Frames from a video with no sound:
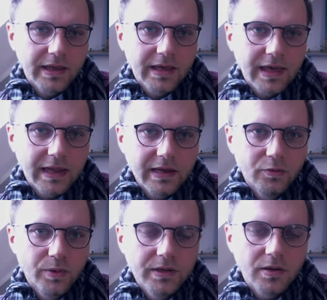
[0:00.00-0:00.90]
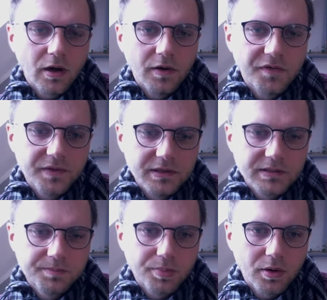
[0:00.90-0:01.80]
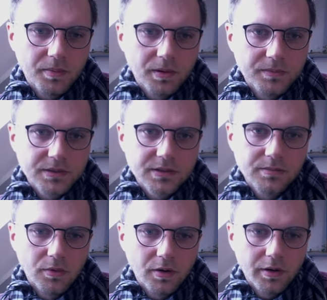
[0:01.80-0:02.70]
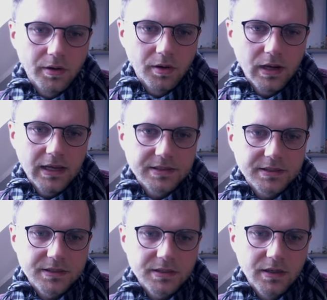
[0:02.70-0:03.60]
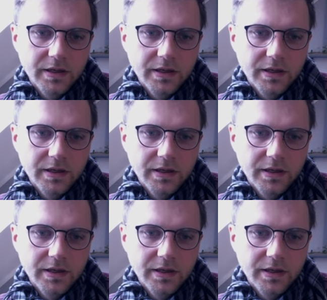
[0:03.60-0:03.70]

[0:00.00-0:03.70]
getting rid of these problems more or less